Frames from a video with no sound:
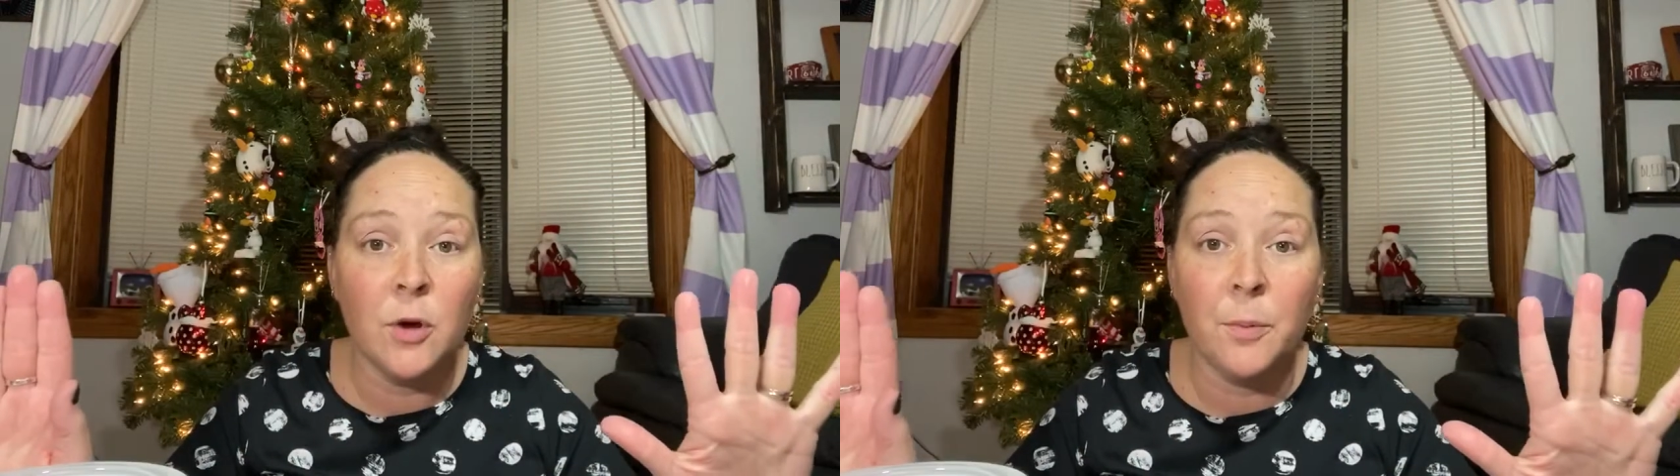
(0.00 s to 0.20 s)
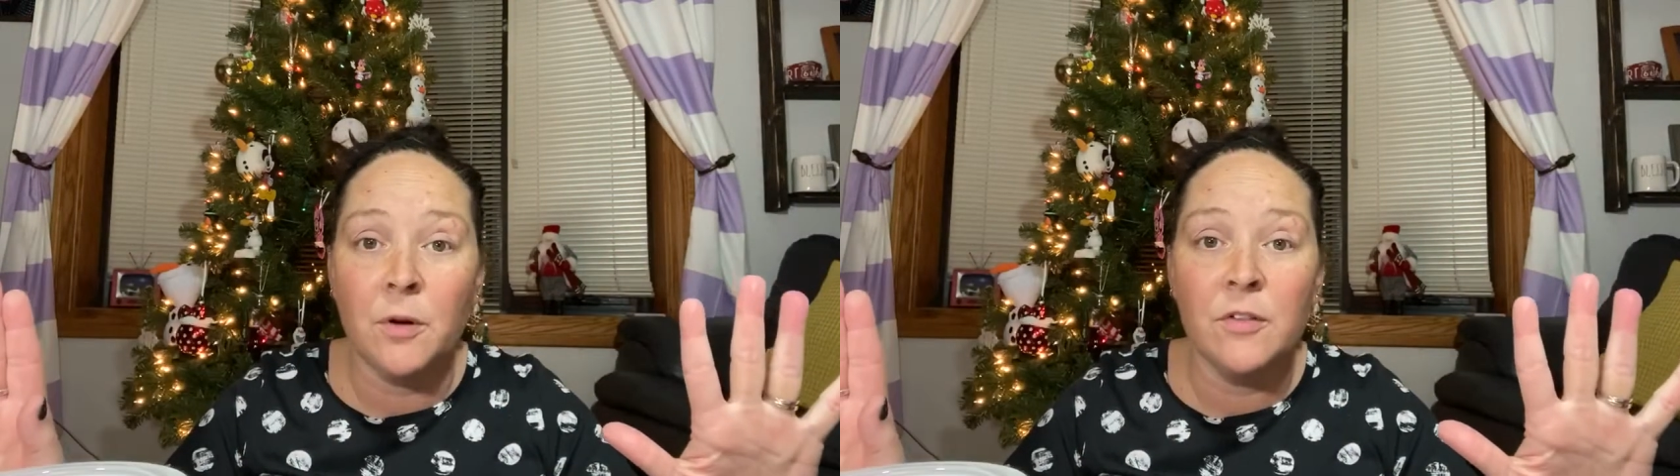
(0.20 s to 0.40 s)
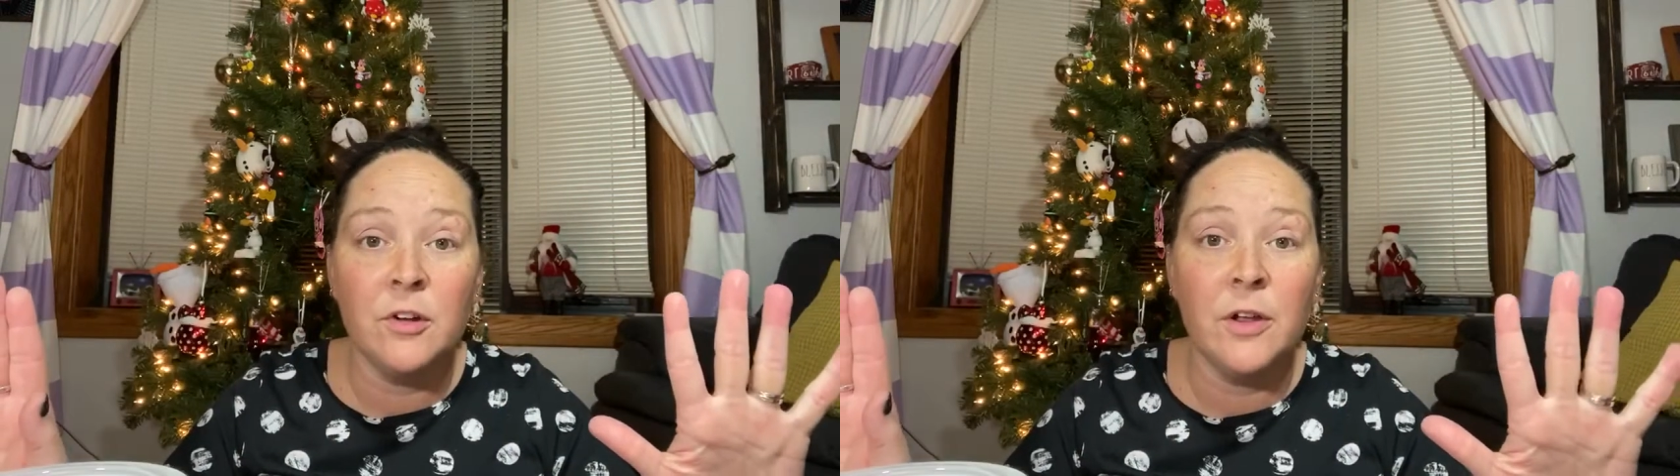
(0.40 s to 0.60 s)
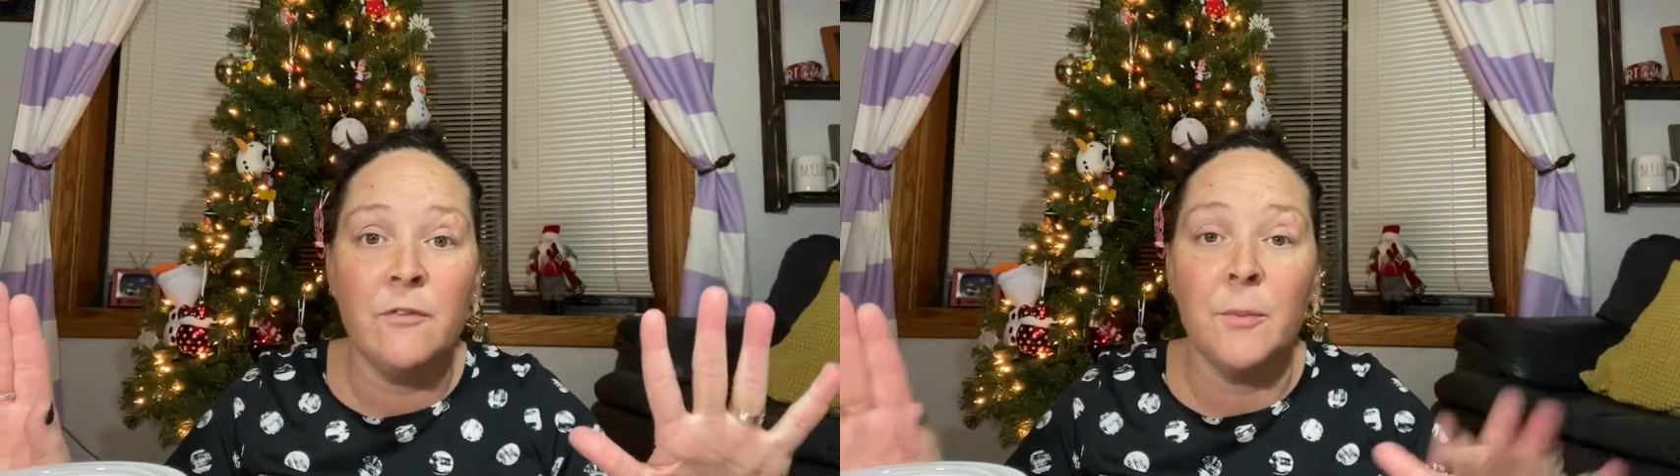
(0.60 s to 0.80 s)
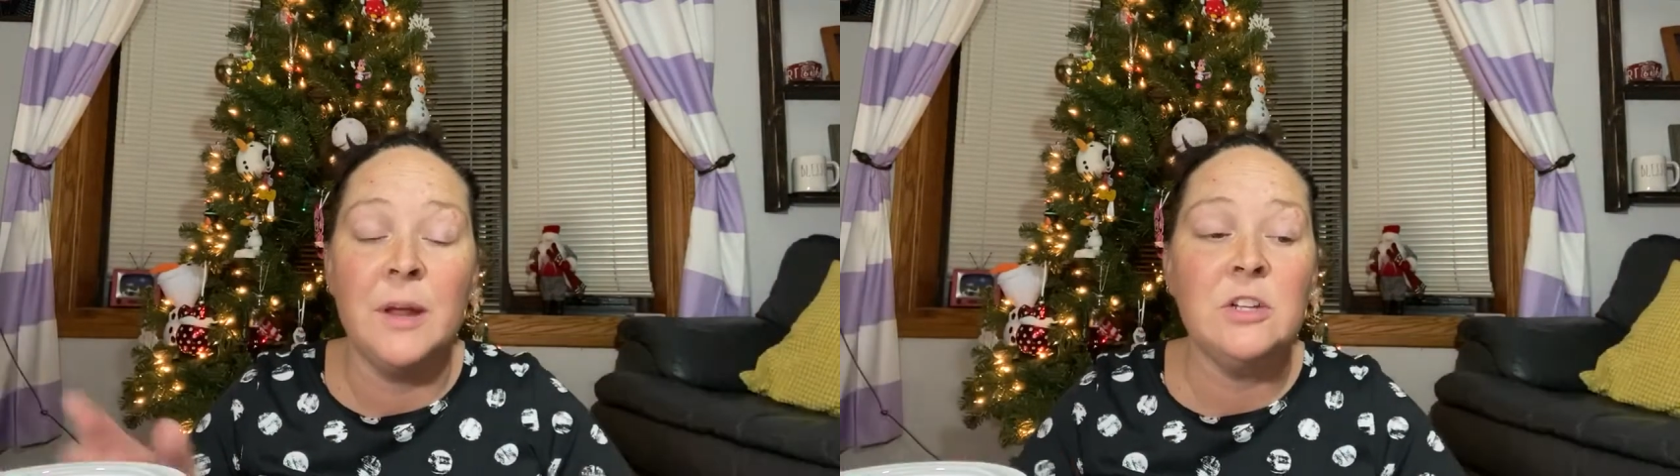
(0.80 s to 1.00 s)
personal
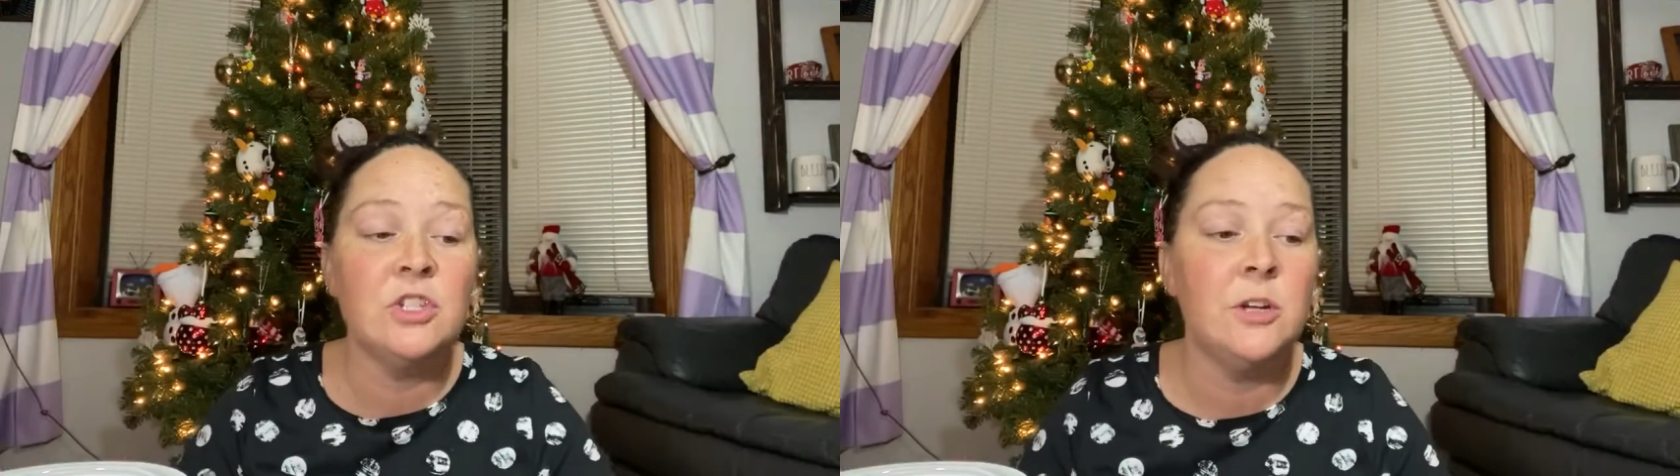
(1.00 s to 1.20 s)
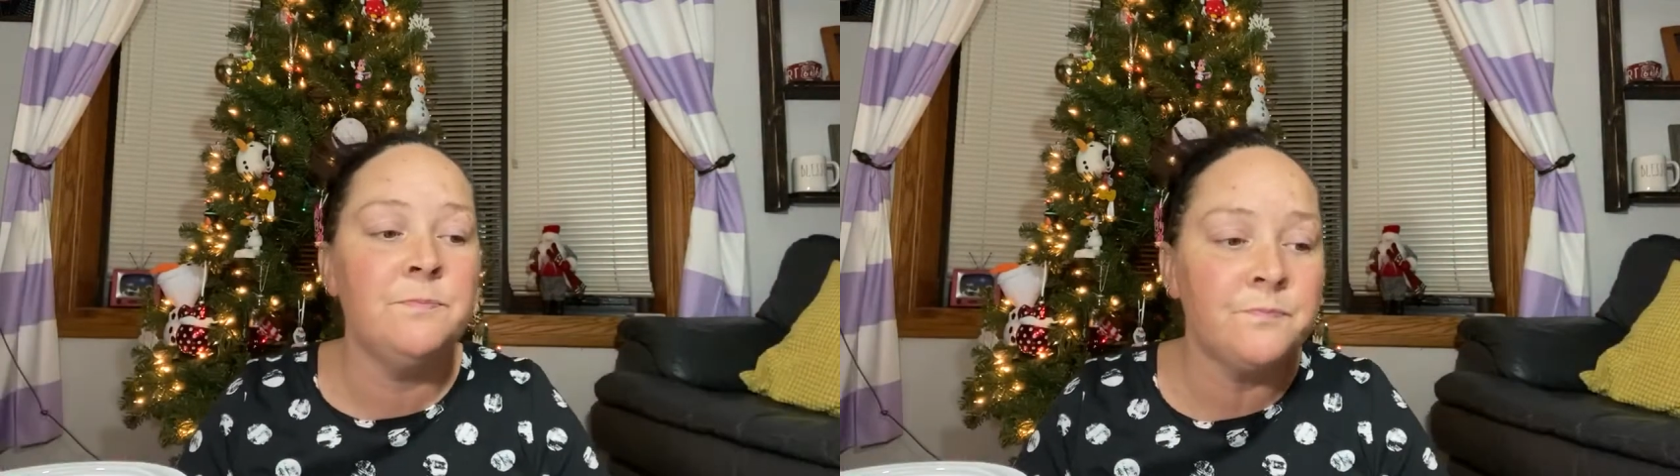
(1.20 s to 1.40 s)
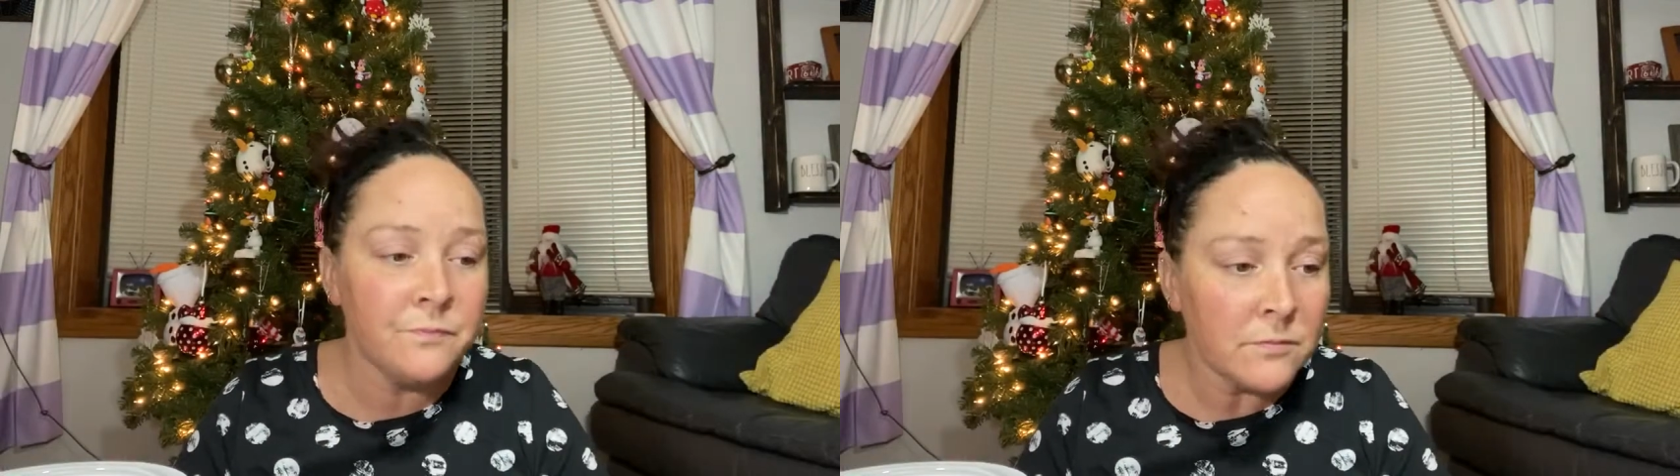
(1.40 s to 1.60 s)
information.